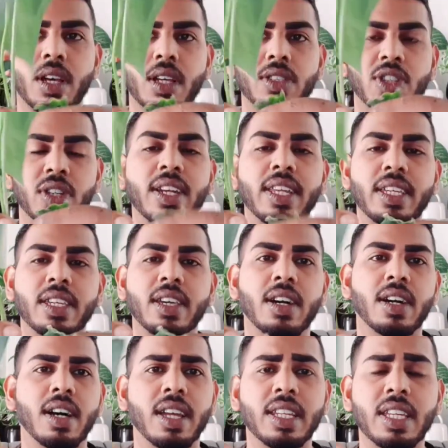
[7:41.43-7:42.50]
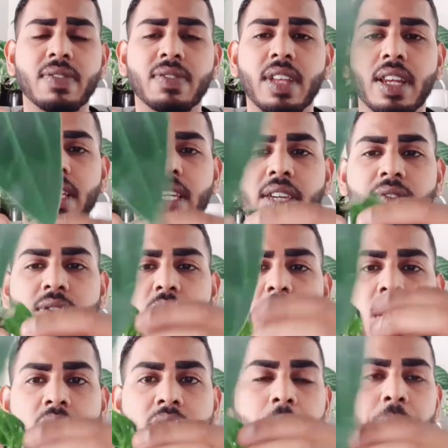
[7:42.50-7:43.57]
leave the leaves
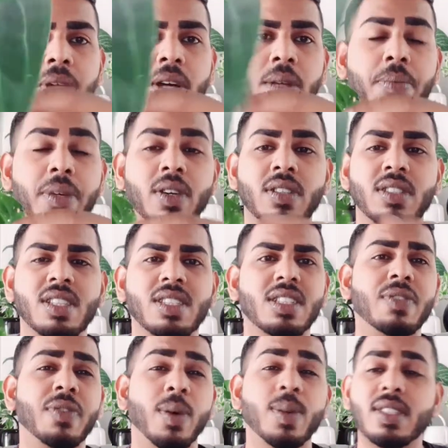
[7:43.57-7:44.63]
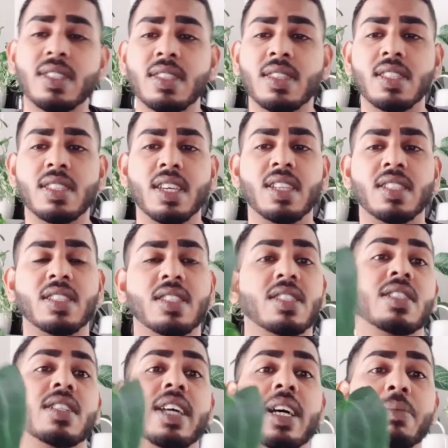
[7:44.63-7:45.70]
on the plant because it still photosynthesizes. It
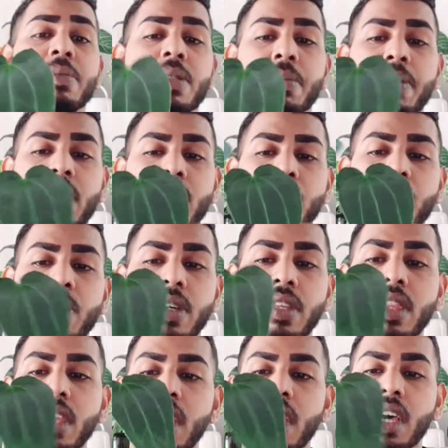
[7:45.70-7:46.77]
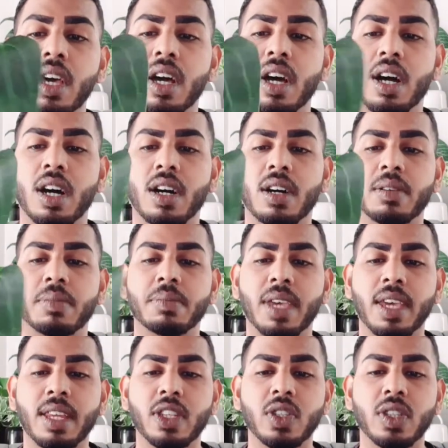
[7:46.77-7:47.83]
still helps the plant with
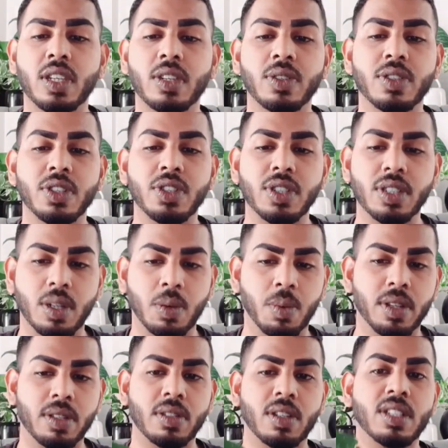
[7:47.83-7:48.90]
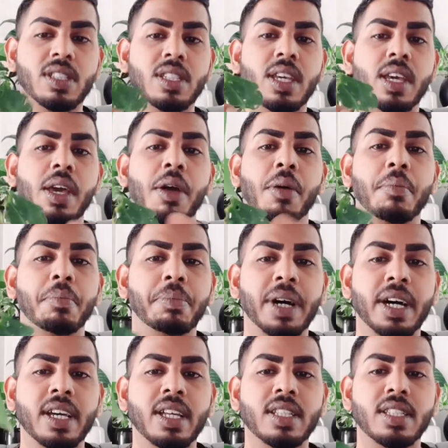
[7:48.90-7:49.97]
energy and nutrition and whatnot.
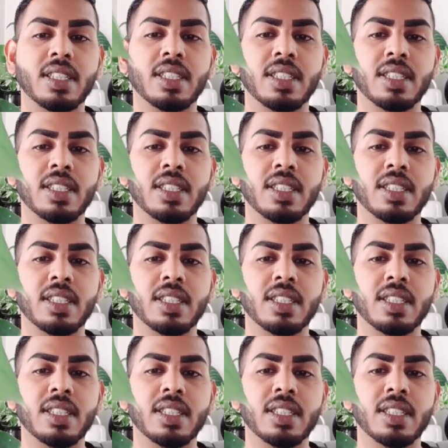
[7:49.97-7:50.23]
But